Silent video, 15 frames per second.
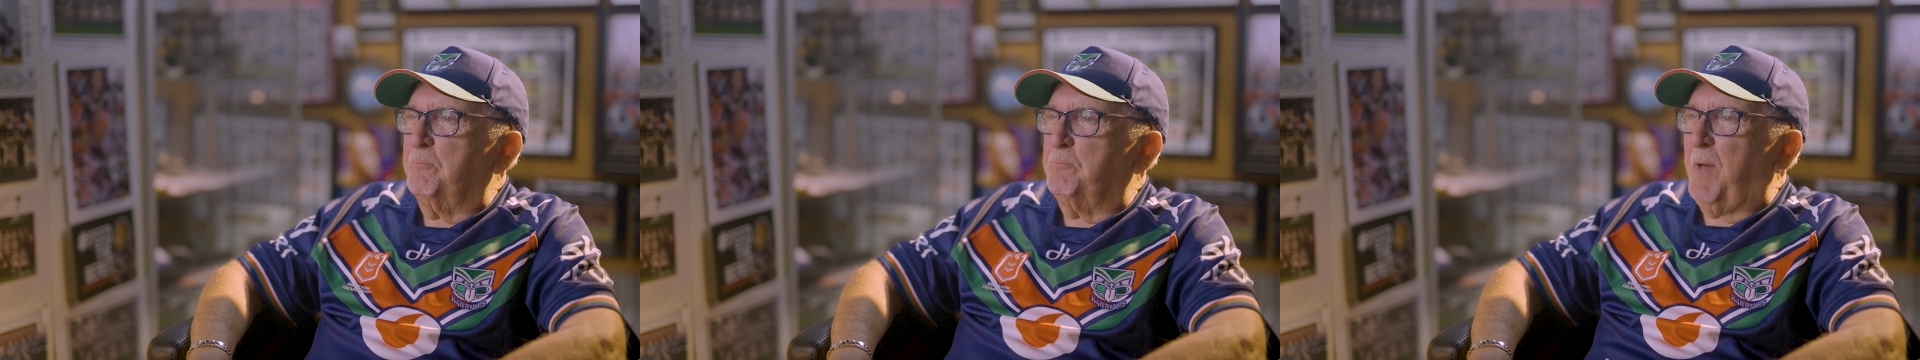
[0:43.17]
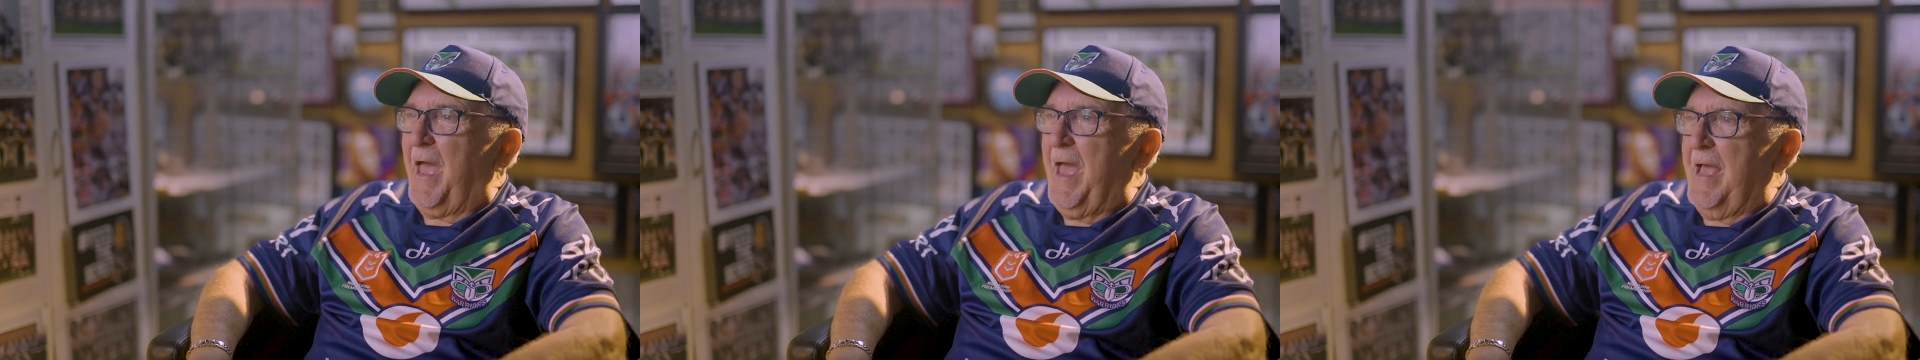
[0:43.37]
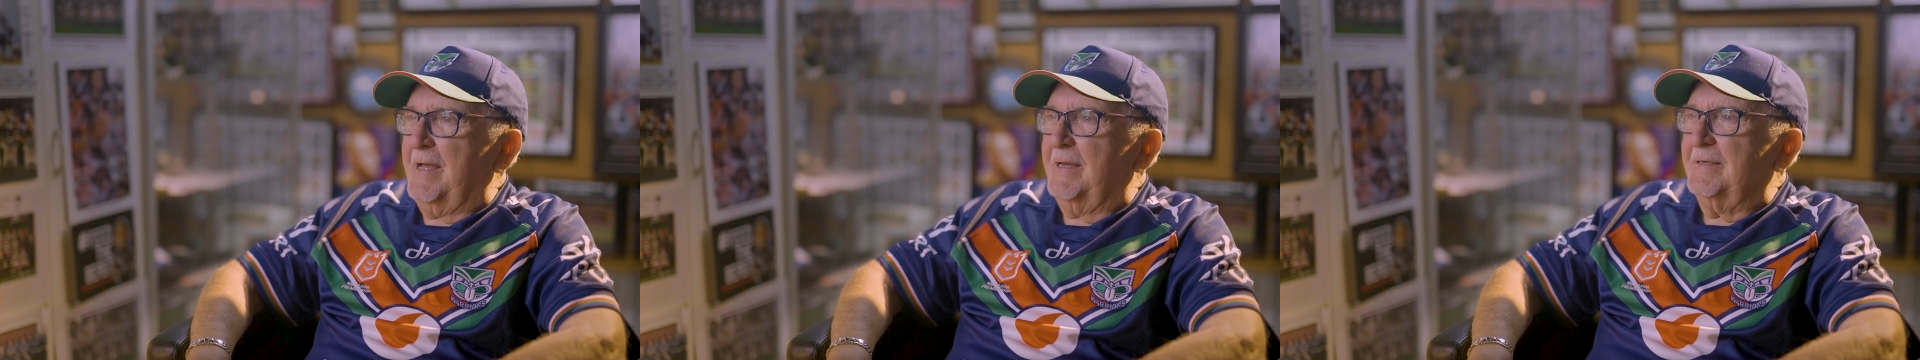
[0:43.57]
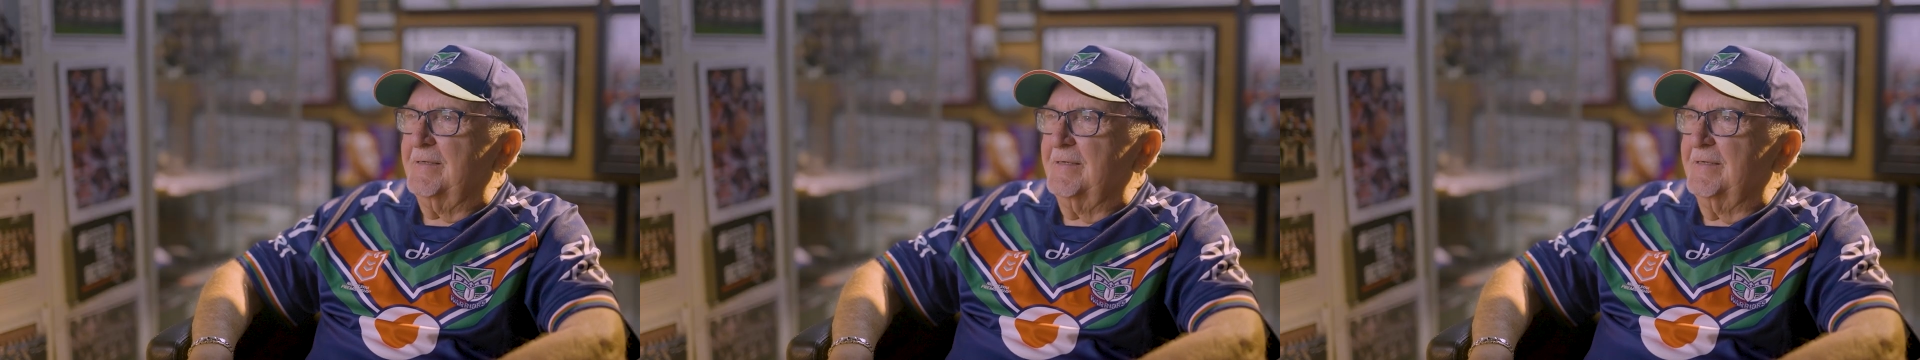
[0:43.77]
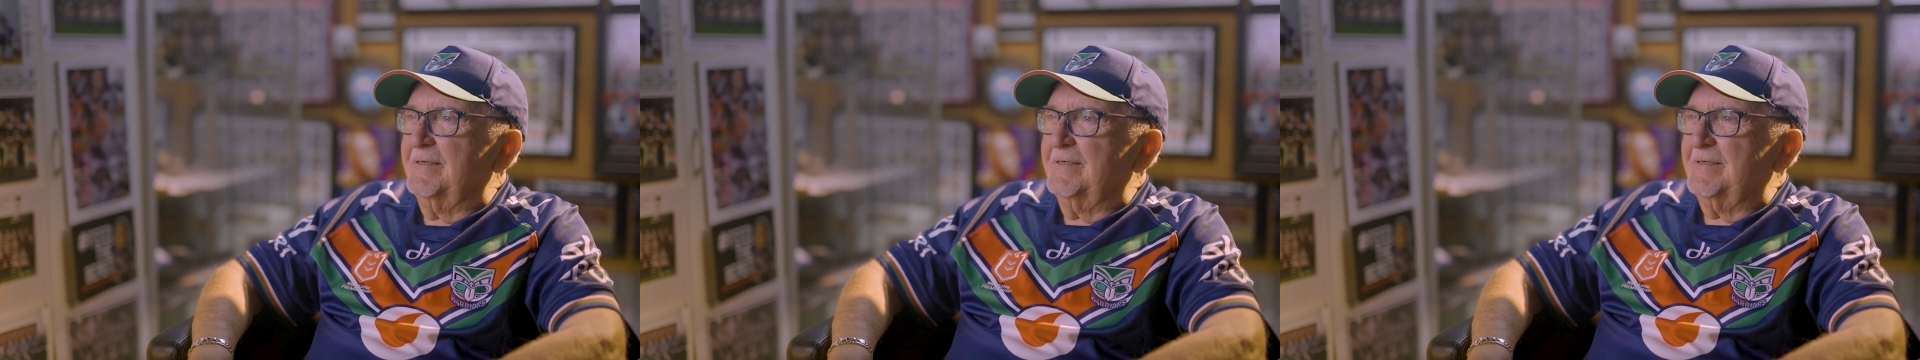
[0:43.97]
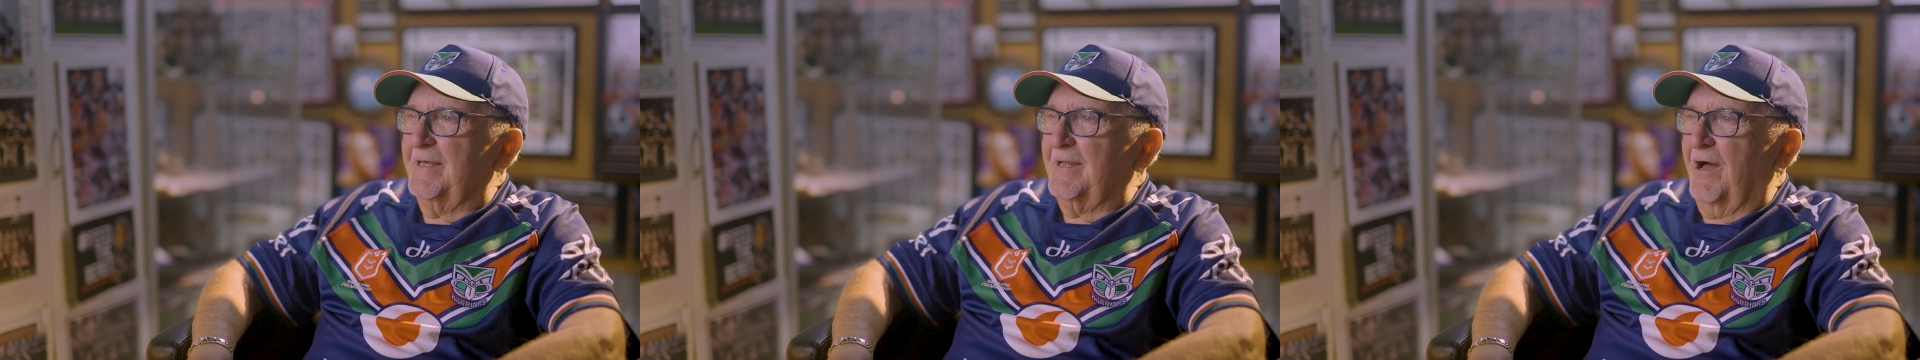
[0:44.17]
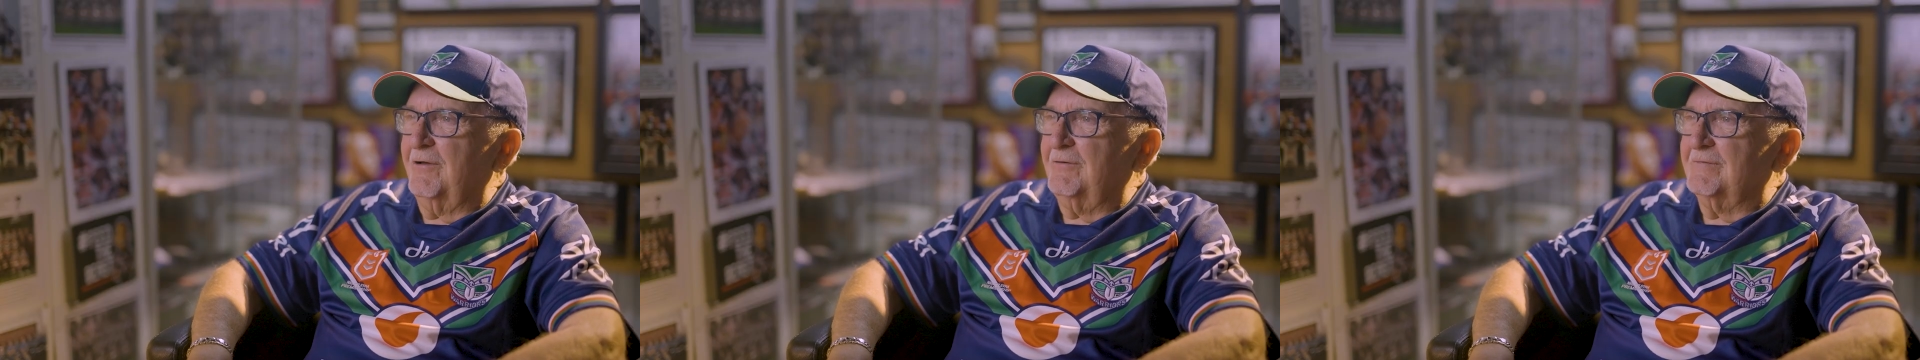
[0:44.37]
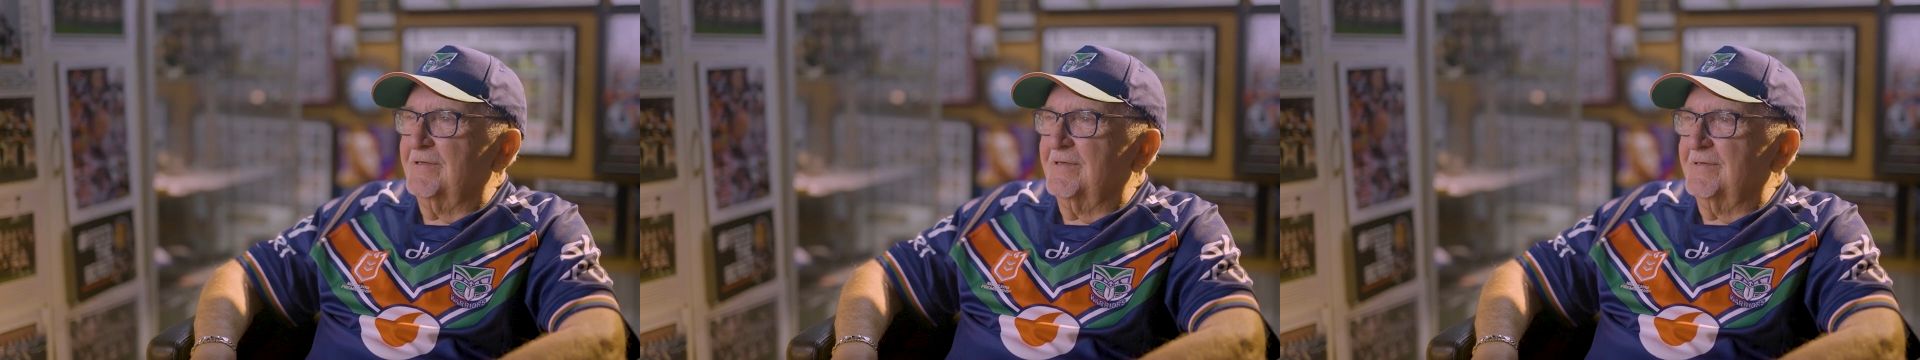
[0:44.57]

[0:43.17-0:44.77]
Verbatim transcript: Bang, you know?